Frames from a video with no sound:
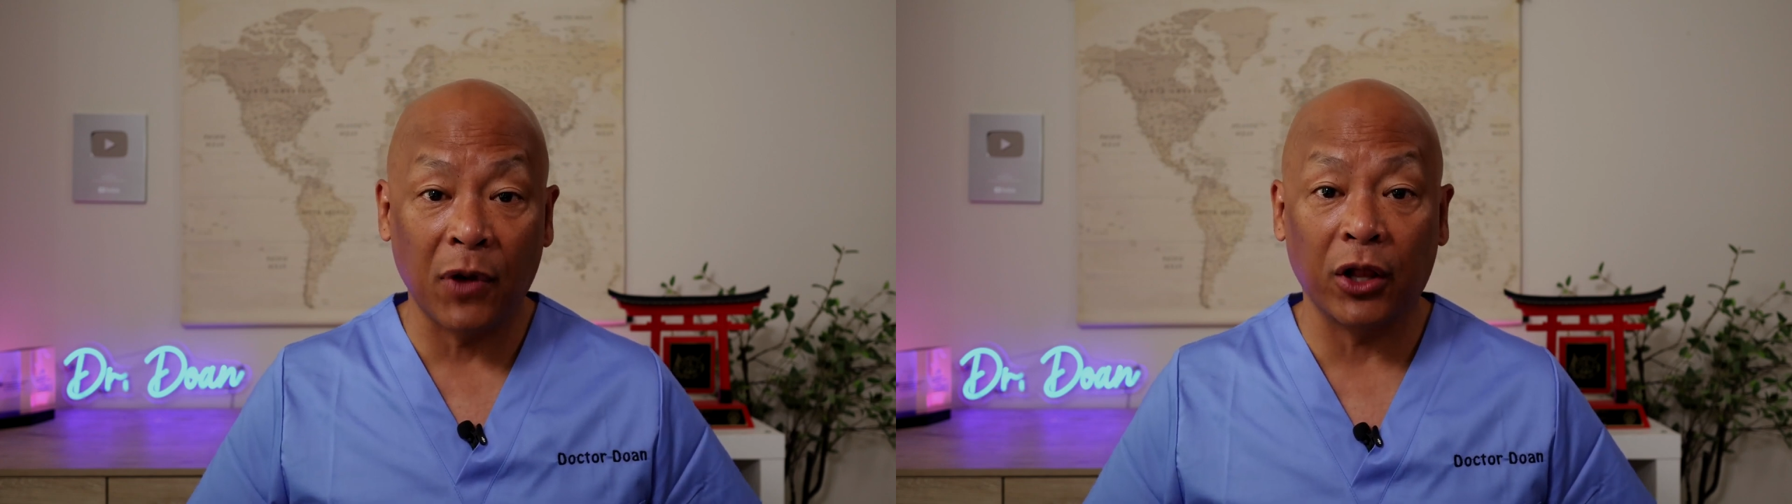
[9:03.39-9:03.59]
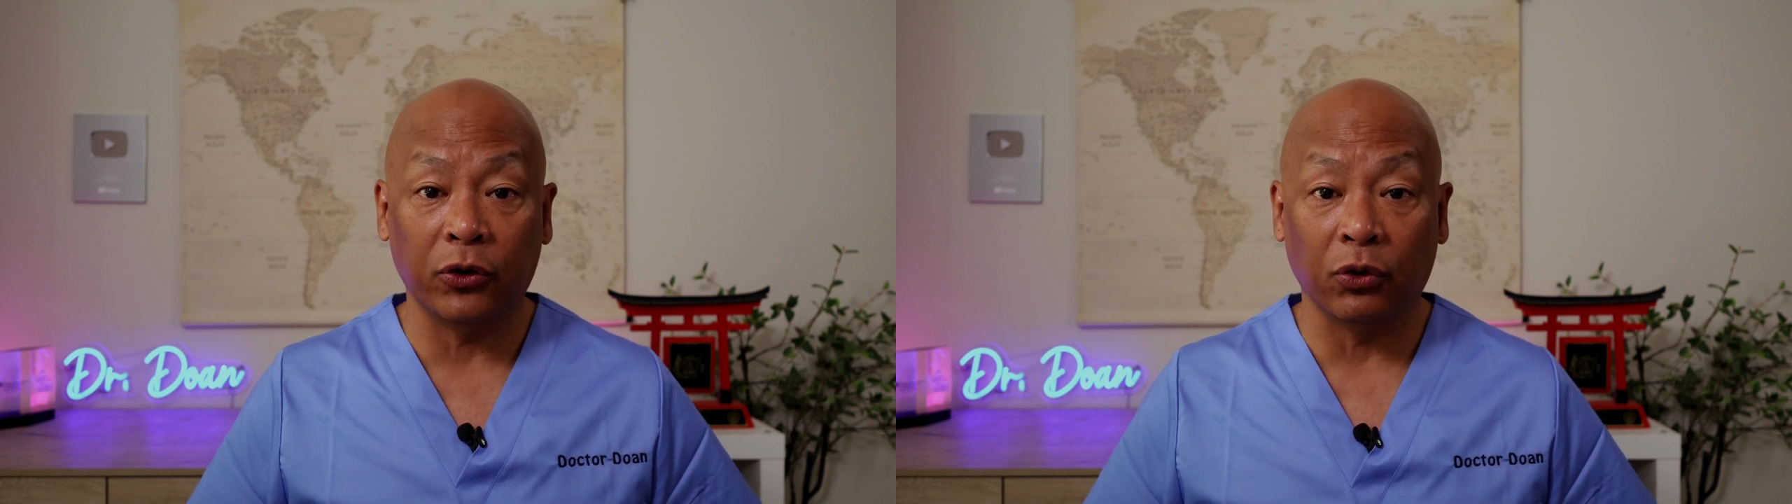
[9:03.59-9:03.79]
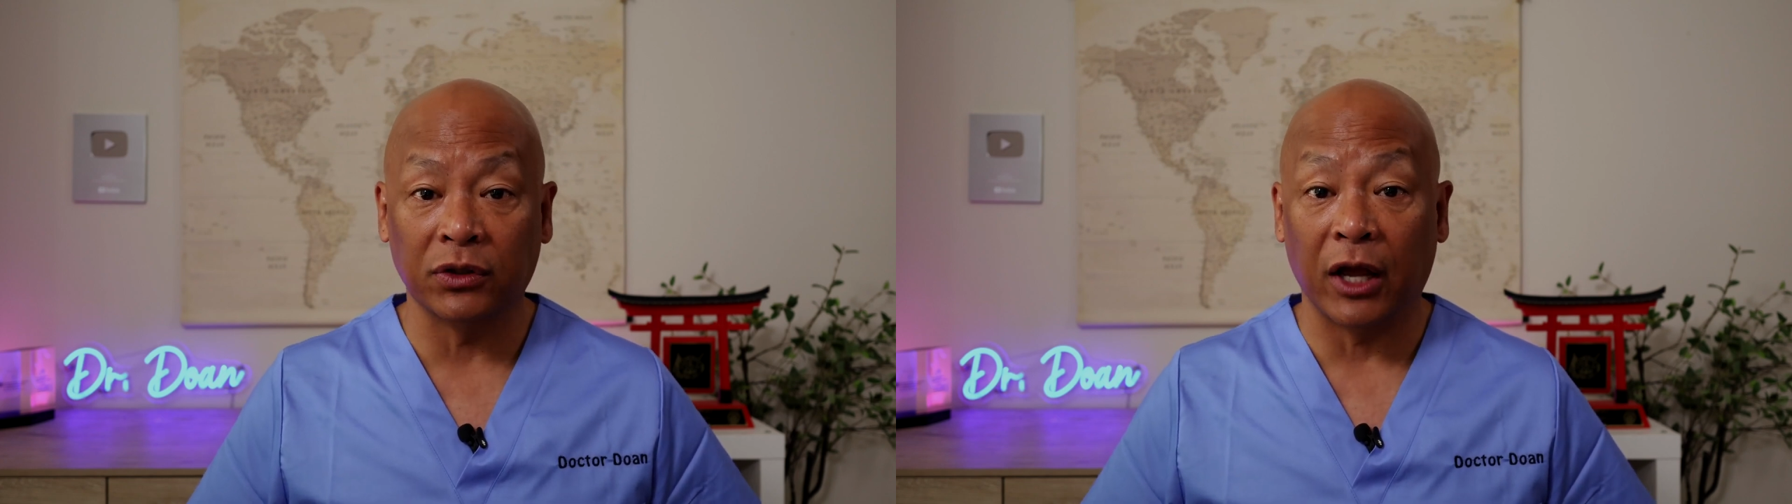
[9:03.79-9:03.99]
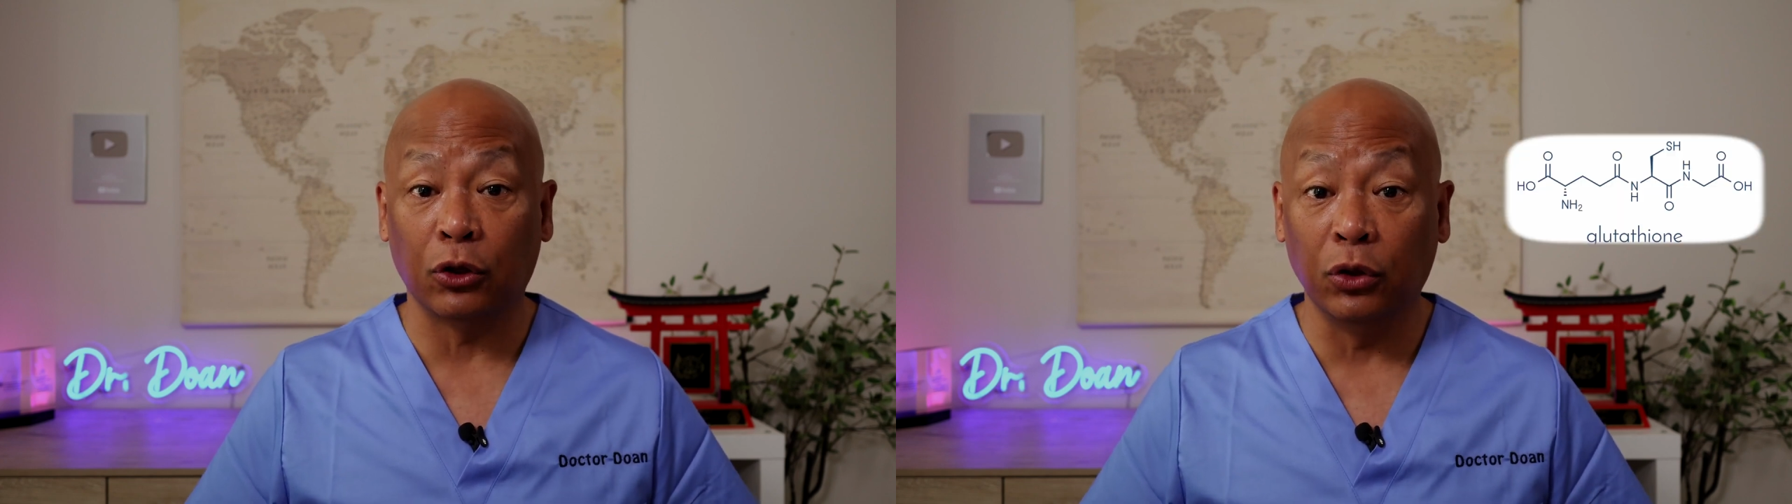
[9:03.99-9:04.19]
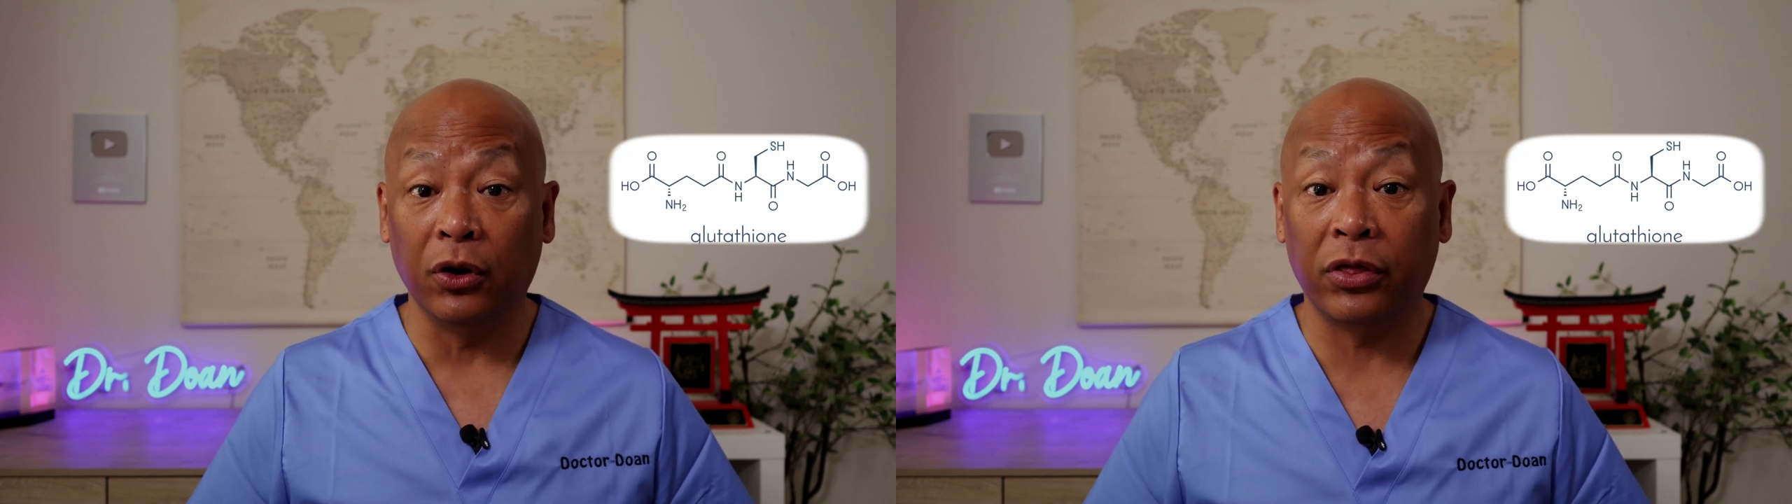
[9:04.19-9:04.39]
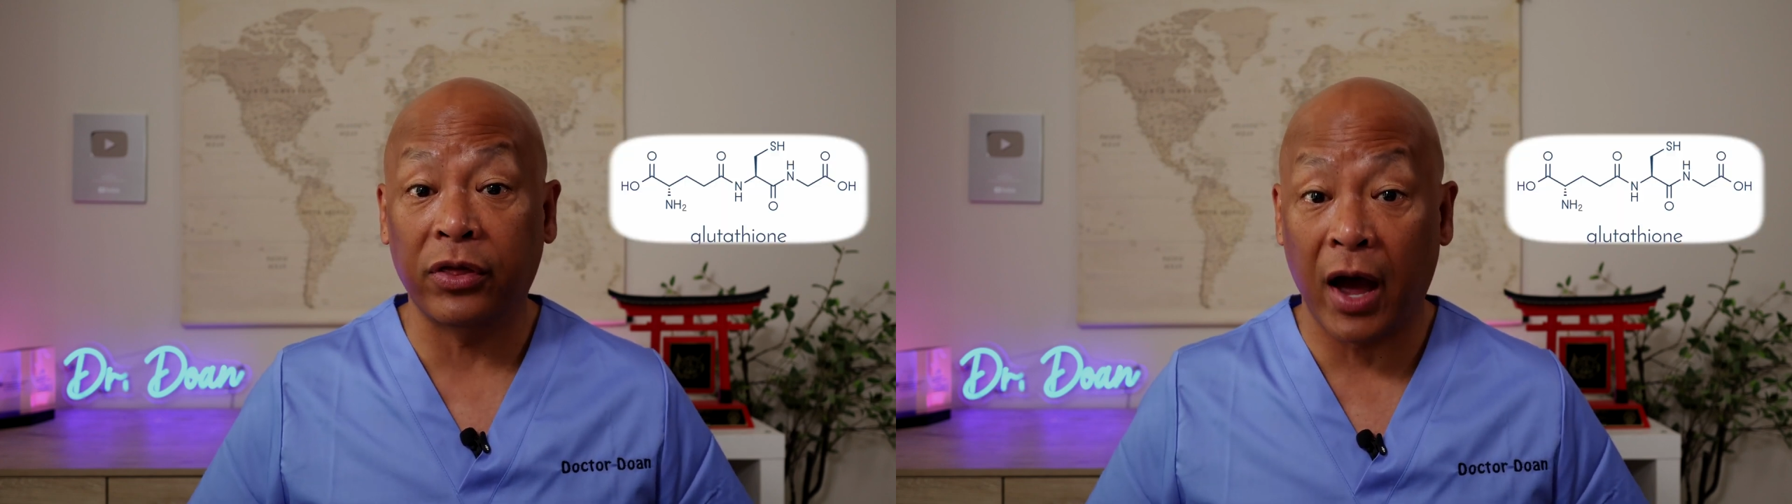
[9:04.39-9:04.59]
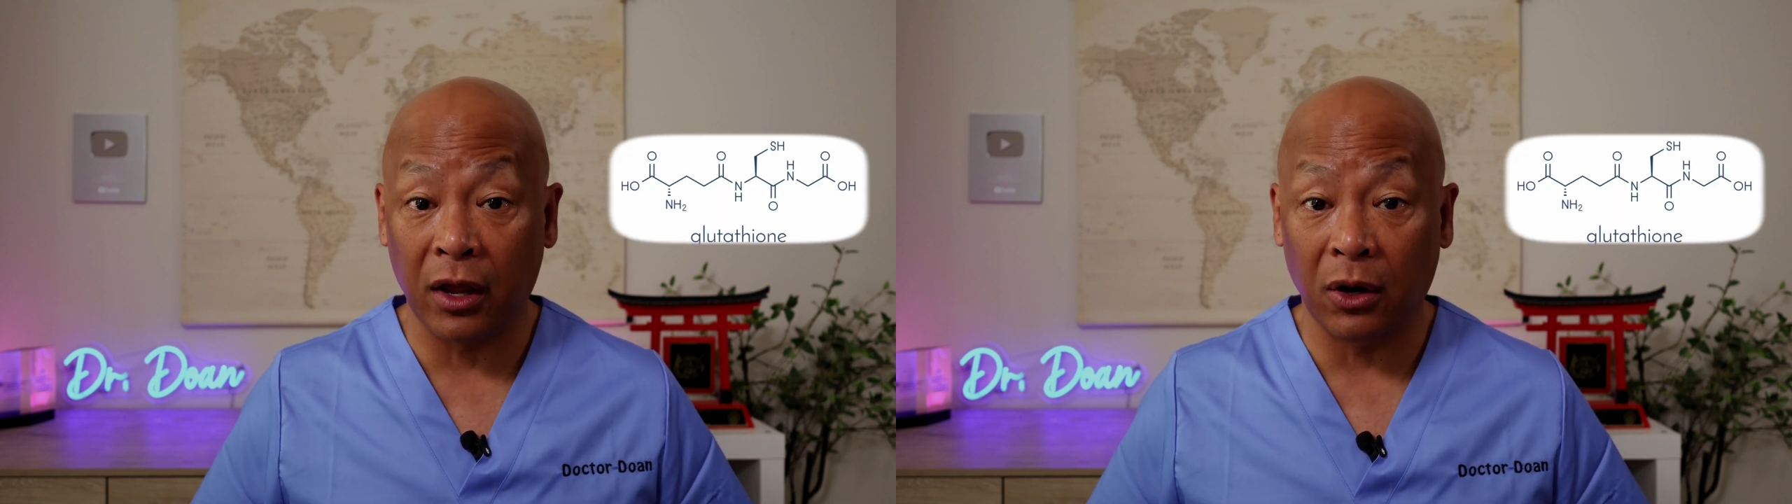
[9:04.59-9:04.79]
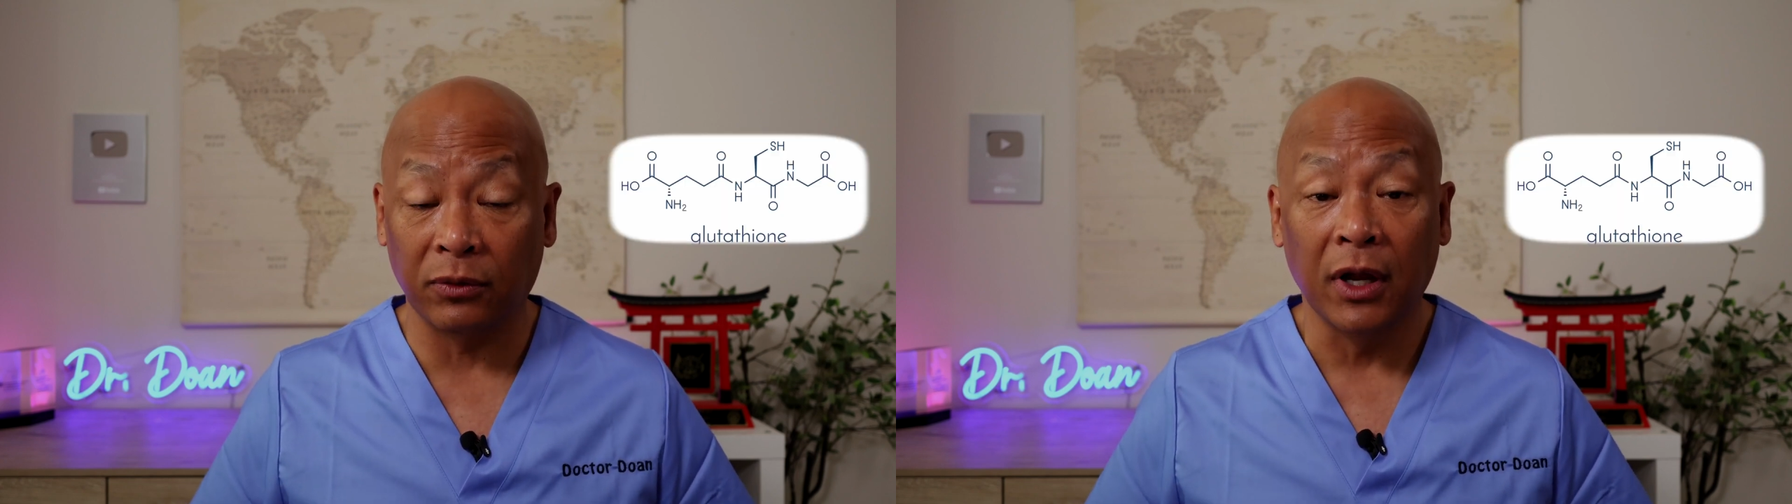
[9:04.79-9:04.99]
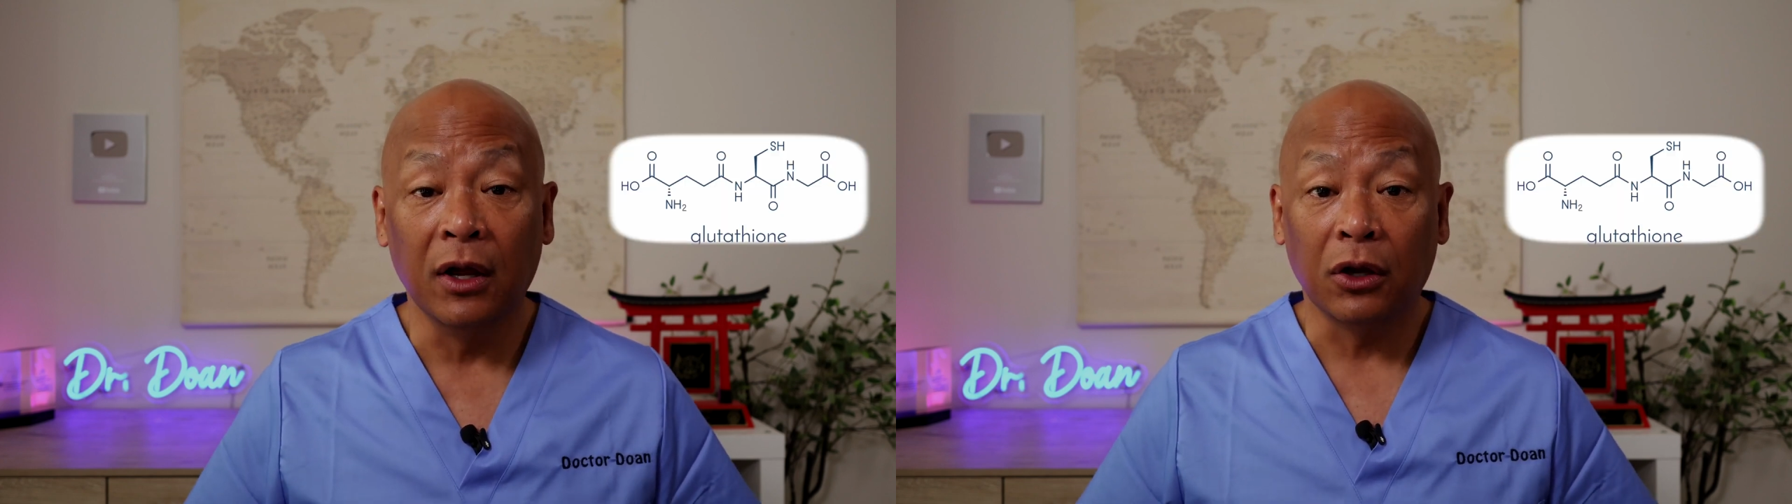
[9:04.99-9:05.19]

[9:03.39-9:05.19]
molecules like glutathione.